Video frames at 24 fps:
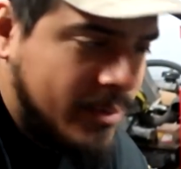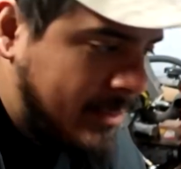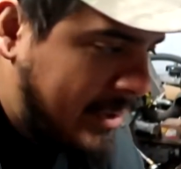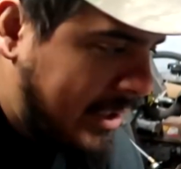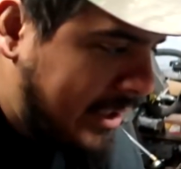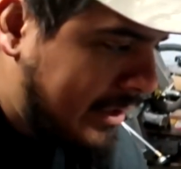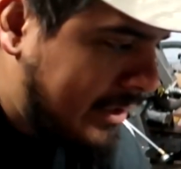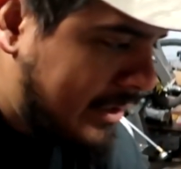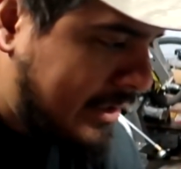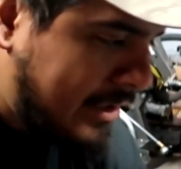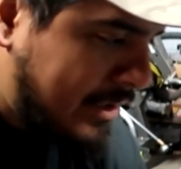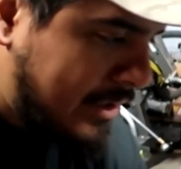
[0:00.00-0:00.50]
only
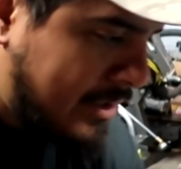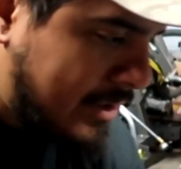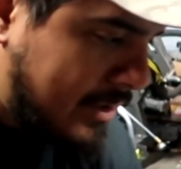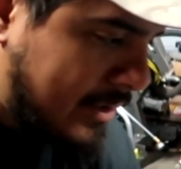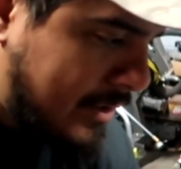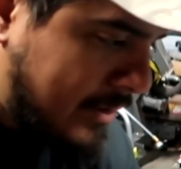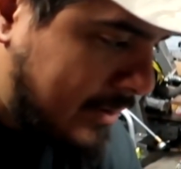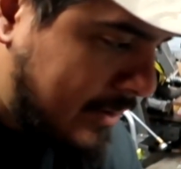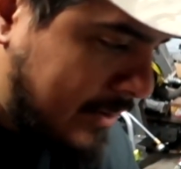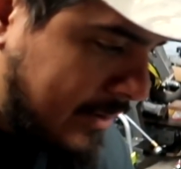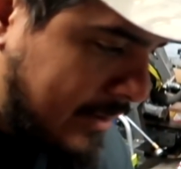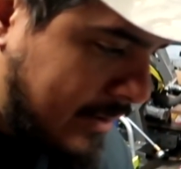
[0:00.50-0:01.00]
makes sense.
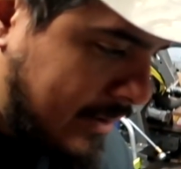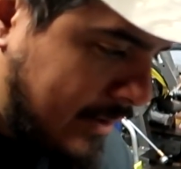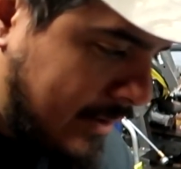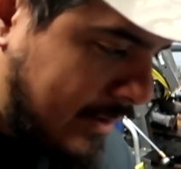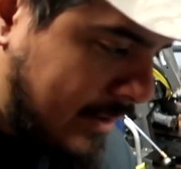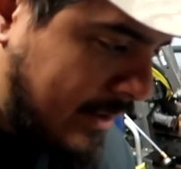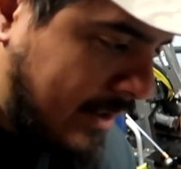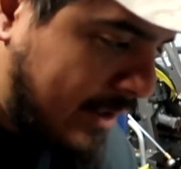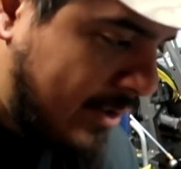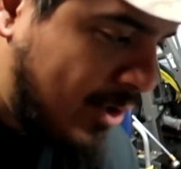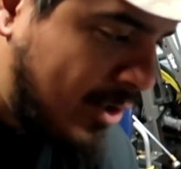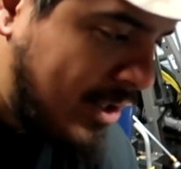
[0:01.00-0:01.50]

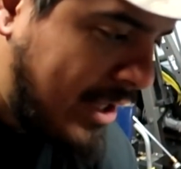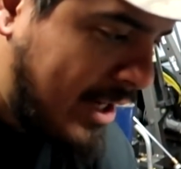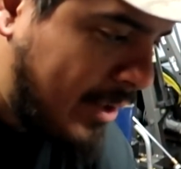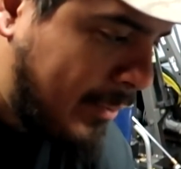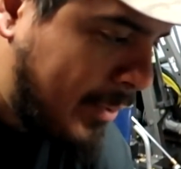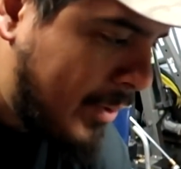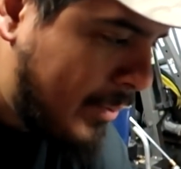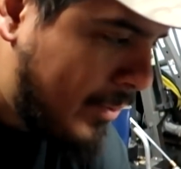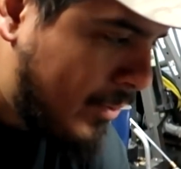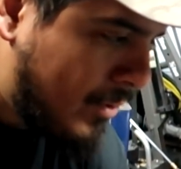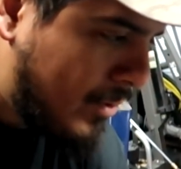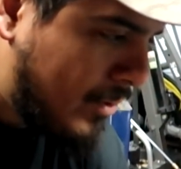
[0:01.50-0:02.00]
I know a lot
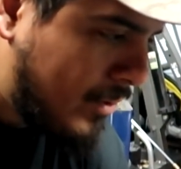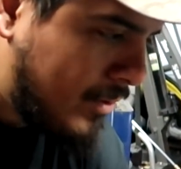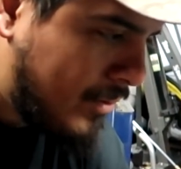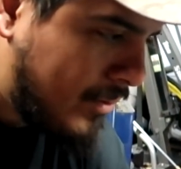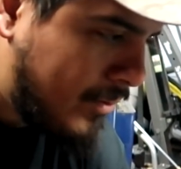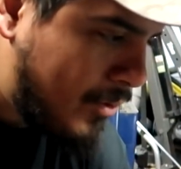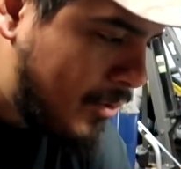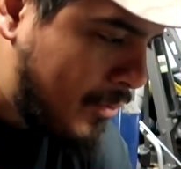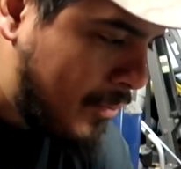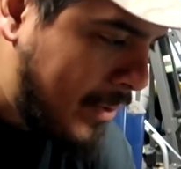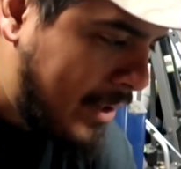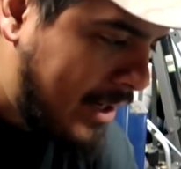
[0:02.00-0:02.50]
of people,
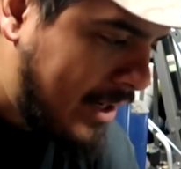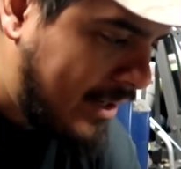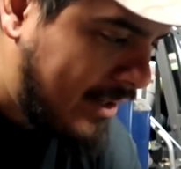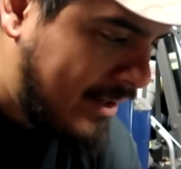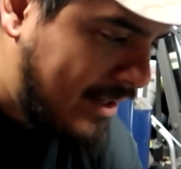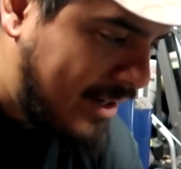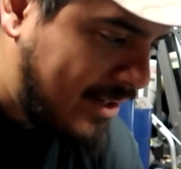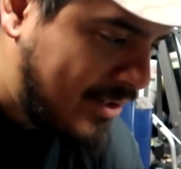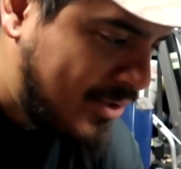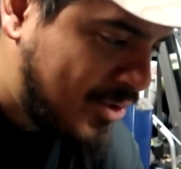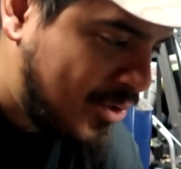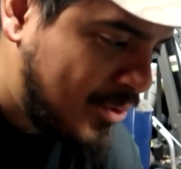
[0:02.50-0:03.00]
probably a
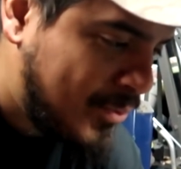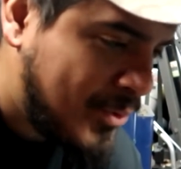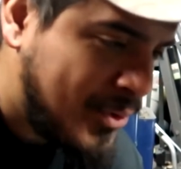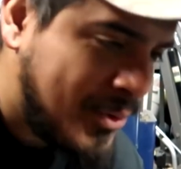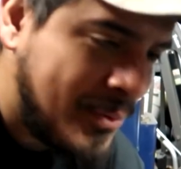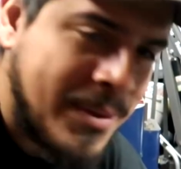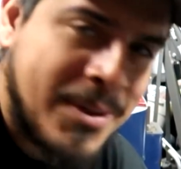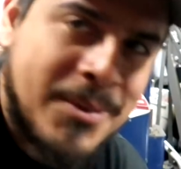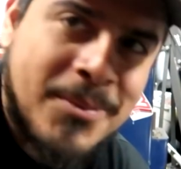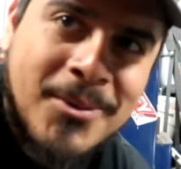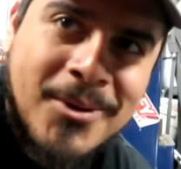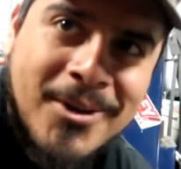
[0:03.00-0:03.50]
lot of
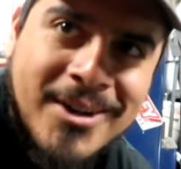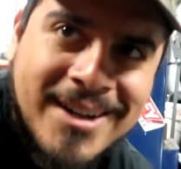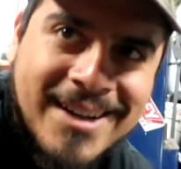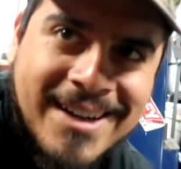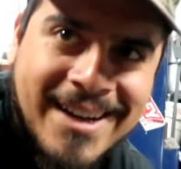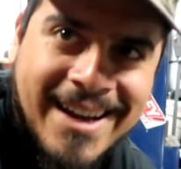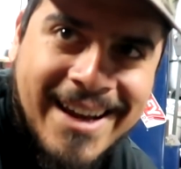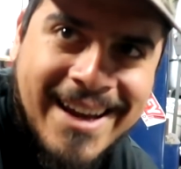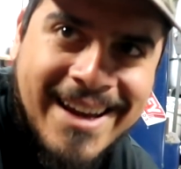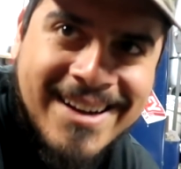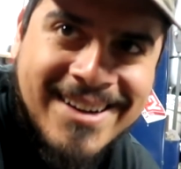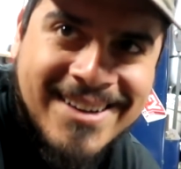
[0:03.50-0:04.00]
Subaru people are
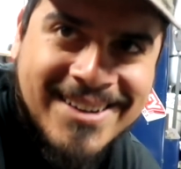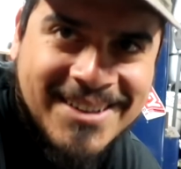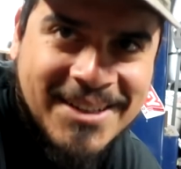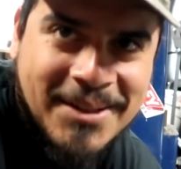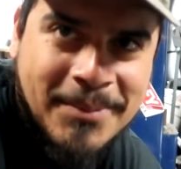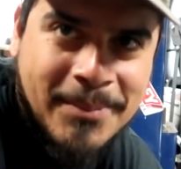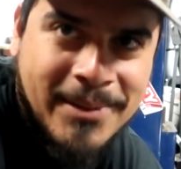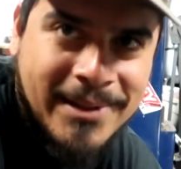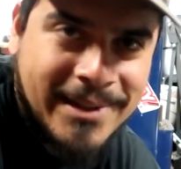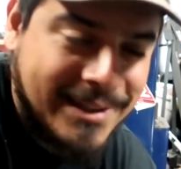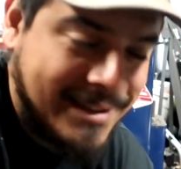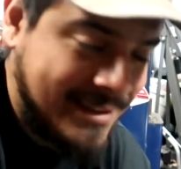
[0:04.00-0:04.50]
gonna hate on
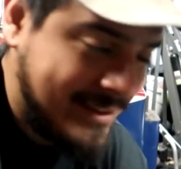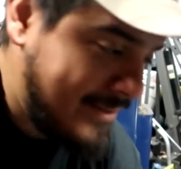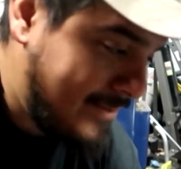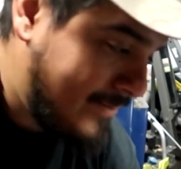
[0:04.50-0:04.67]
it, but